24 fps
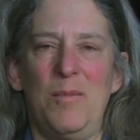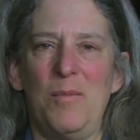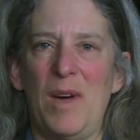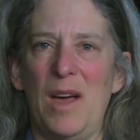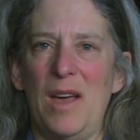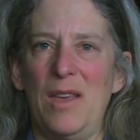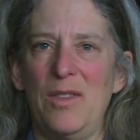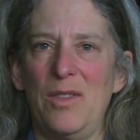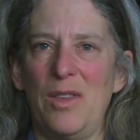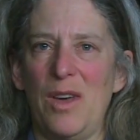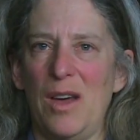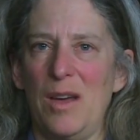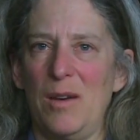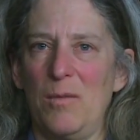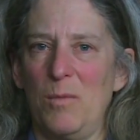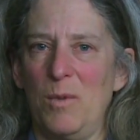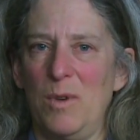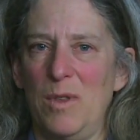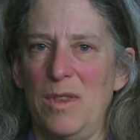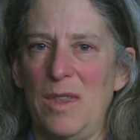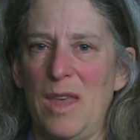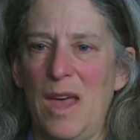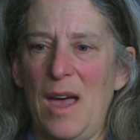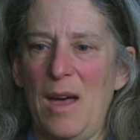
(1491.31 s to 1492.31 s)
my thought
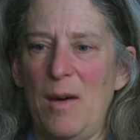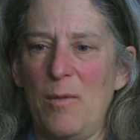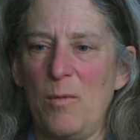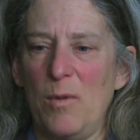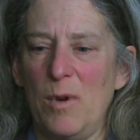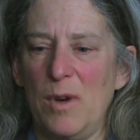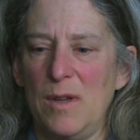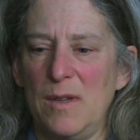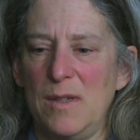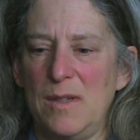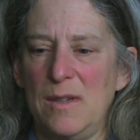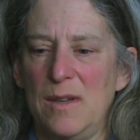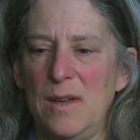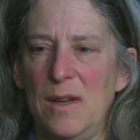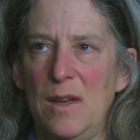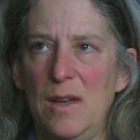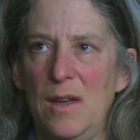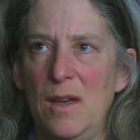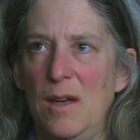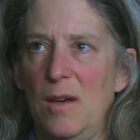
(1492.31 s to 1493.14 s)
with that was